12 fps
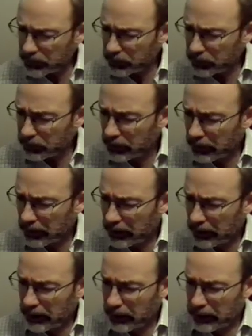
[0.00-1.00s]
So
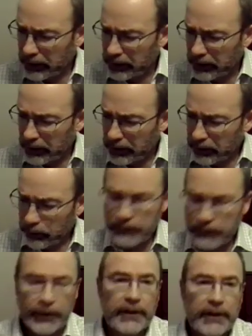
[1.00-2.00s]

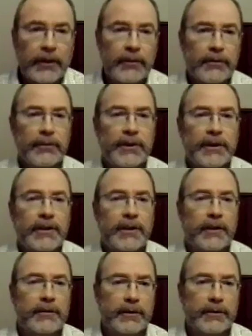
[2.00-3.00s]
what you
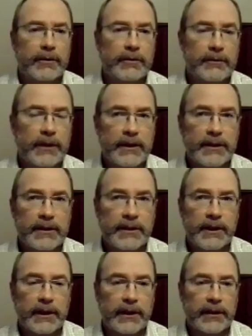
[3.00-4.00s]
don't do
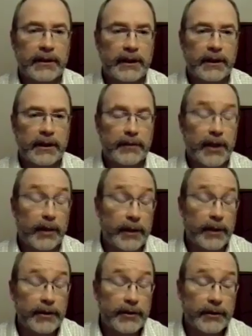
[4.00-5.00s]
is say,
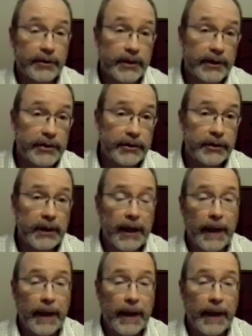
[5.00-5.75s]
not my jurisdiction,